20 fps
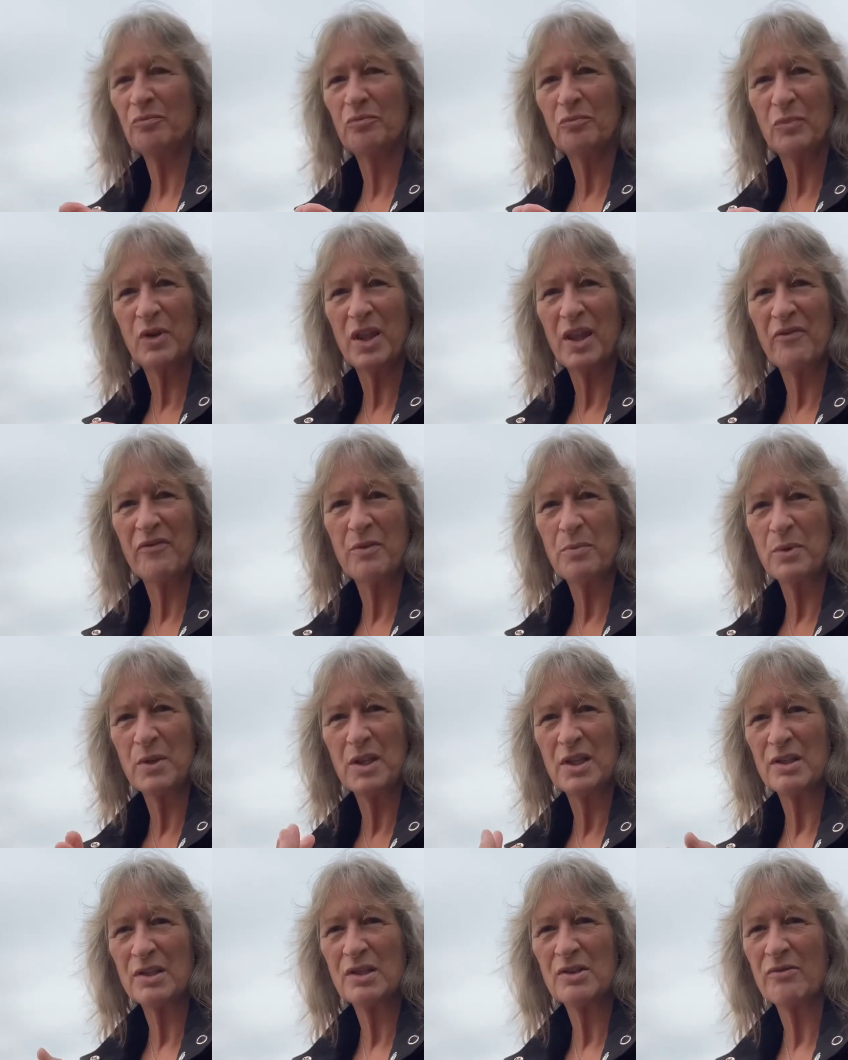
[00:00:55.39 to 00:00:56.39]
with everybody
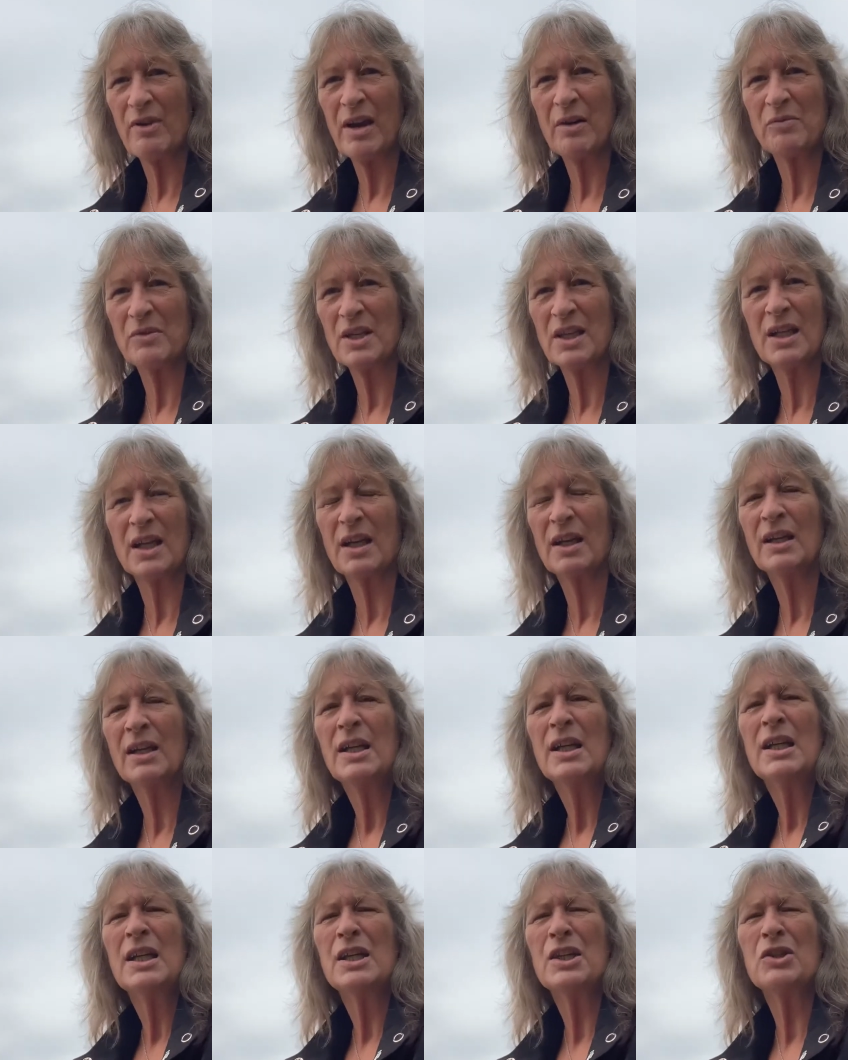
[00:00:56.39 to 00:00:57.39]
that's around here
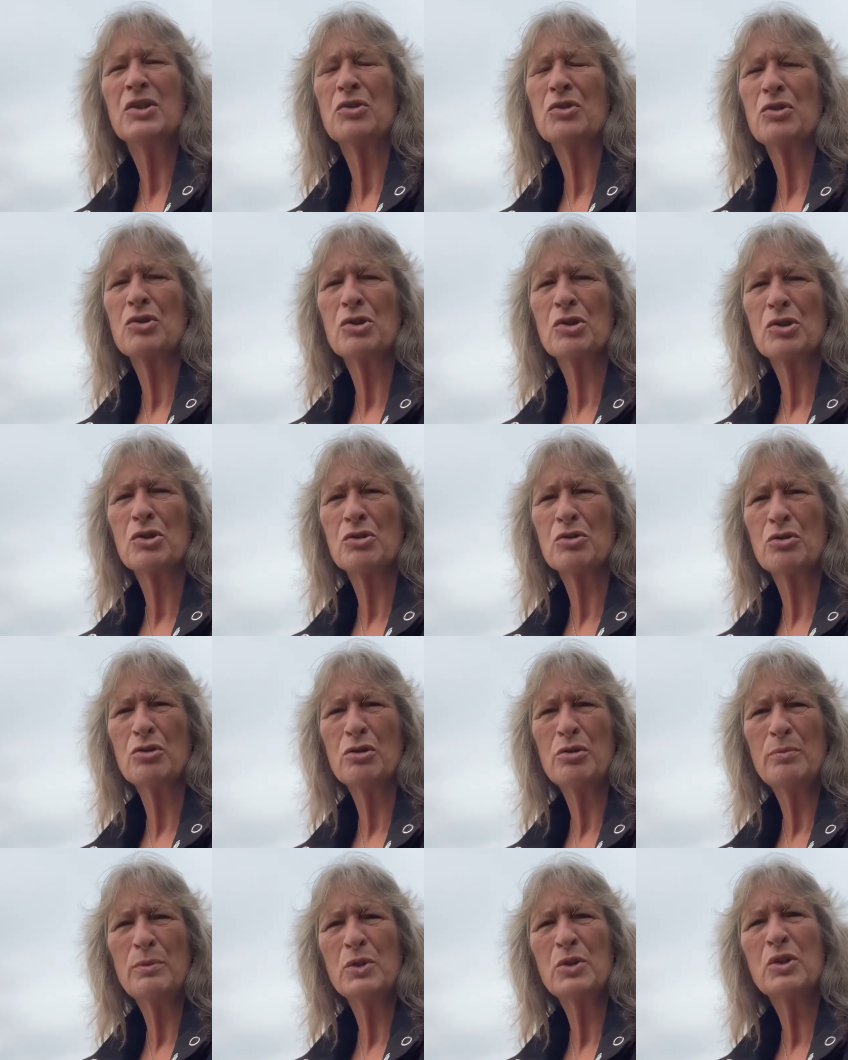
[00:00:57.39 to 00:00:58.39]
is just
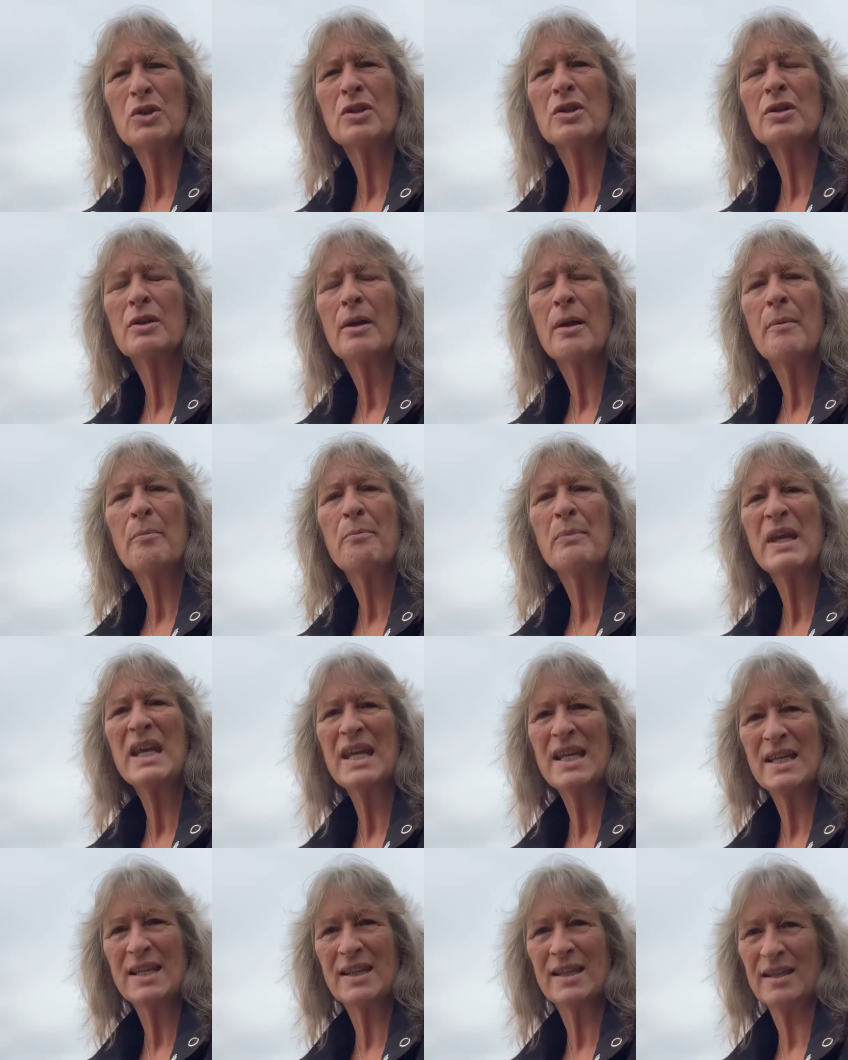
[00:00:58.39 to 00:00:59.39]
so much
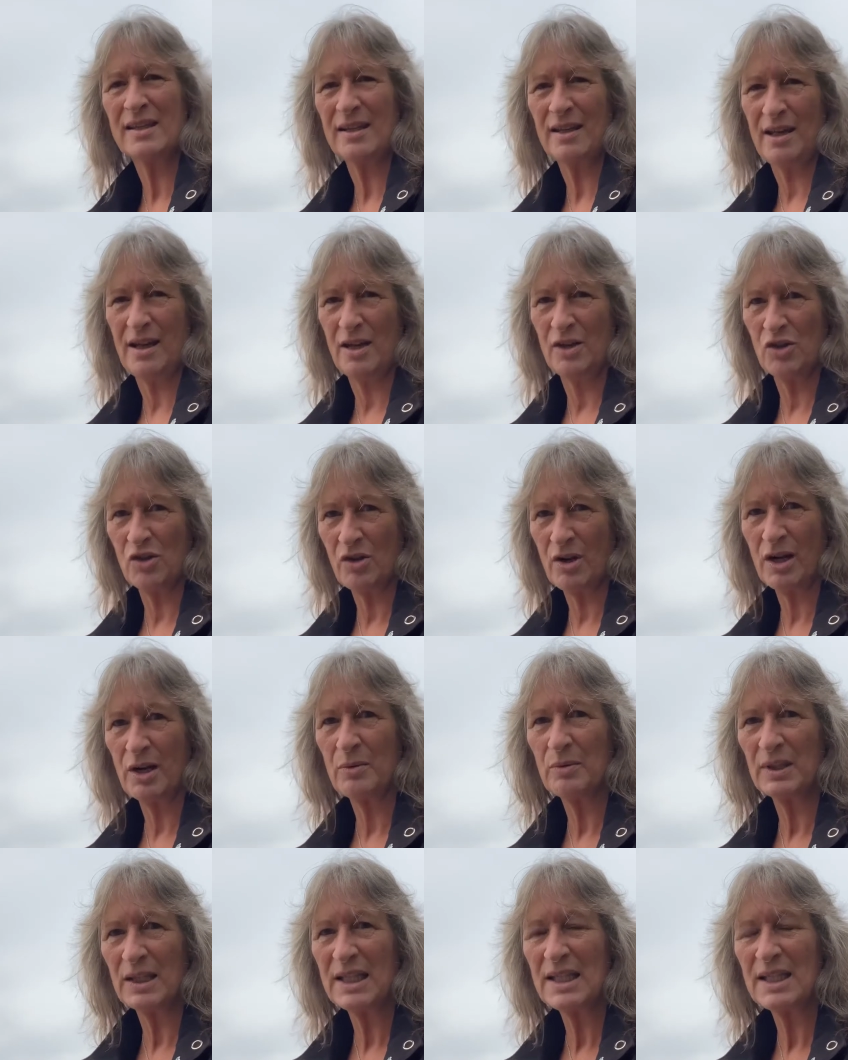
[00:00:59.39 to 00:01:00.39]
peace and
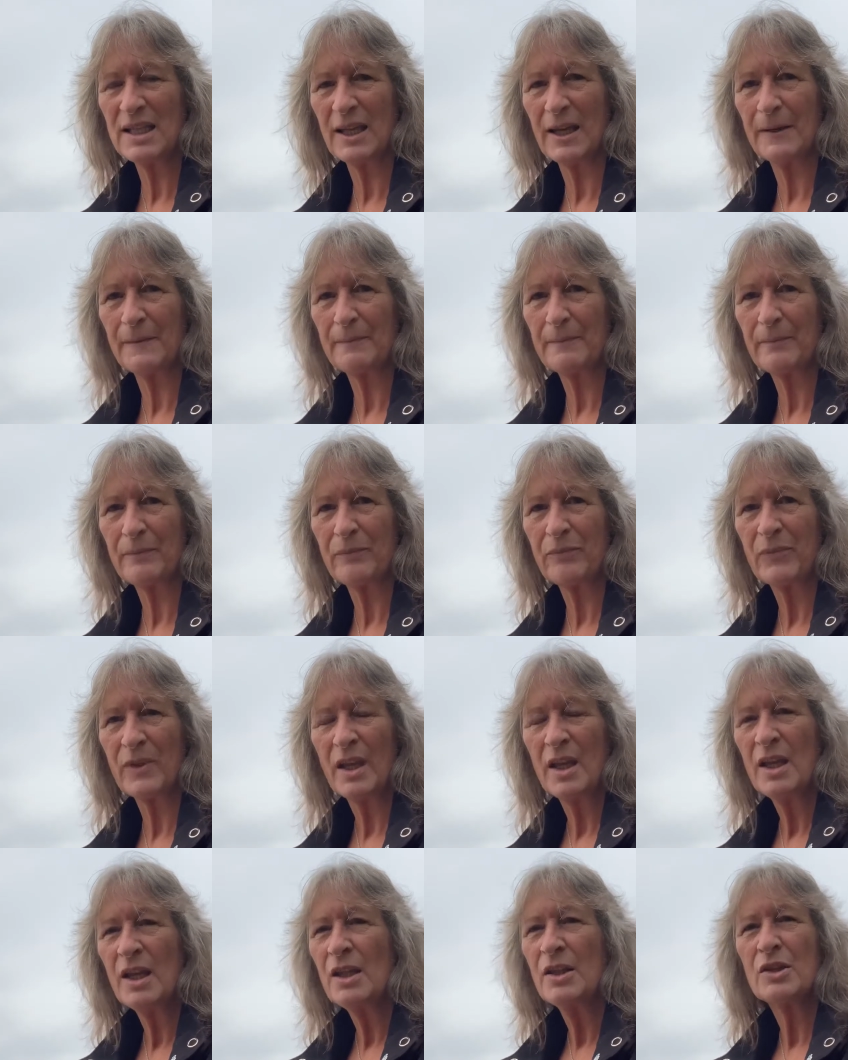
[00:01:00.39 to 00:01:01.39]
tranquility.
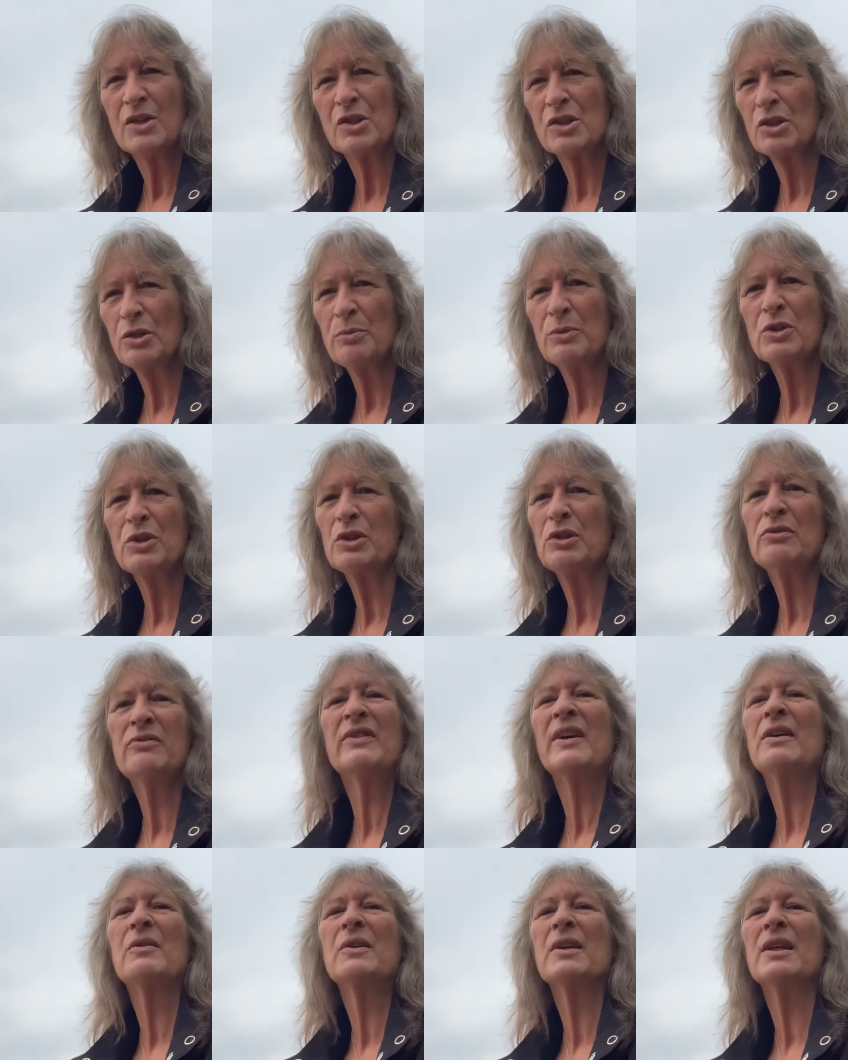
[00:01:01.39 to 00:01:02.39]
There's so much
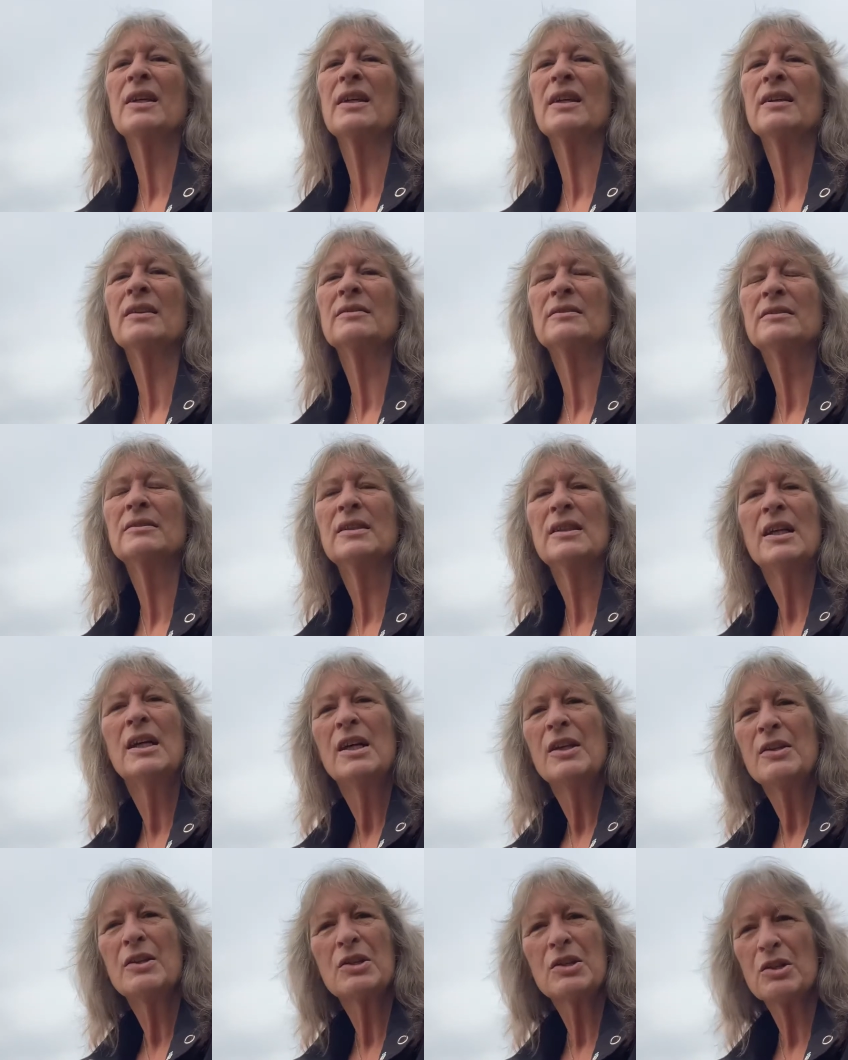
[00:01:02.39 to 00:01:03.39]
love out here.
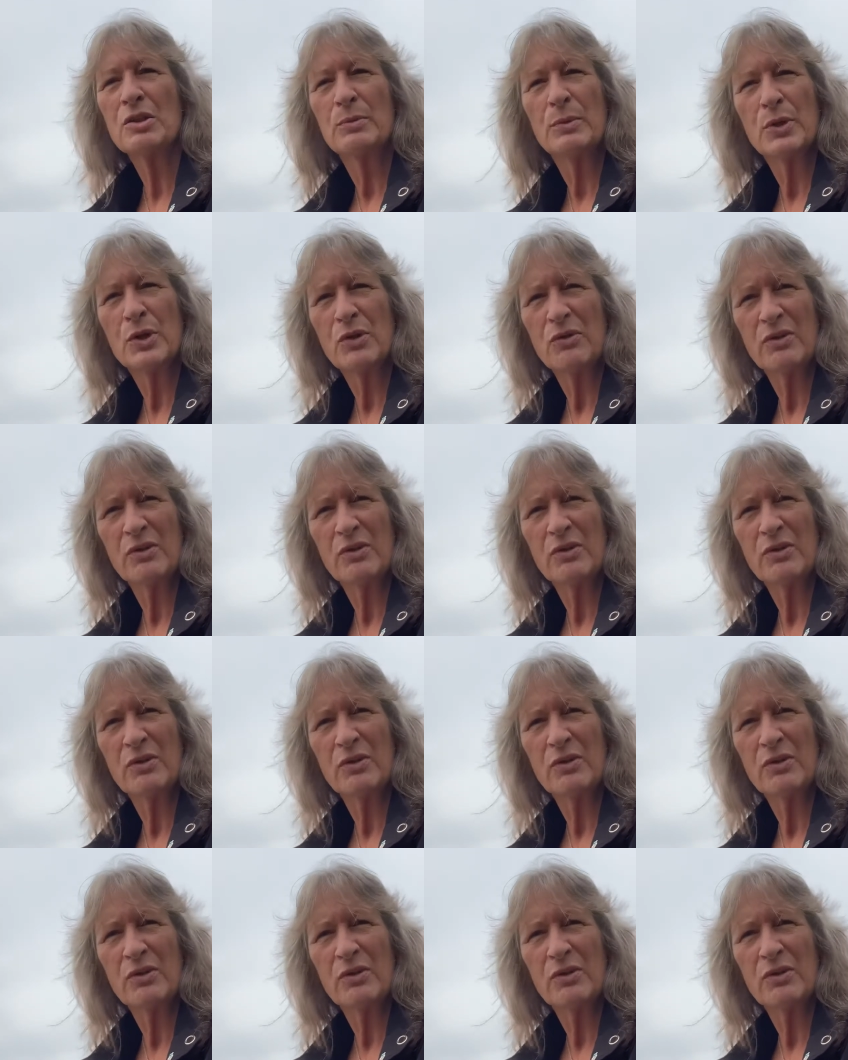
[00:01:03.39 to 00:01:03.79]
There's so much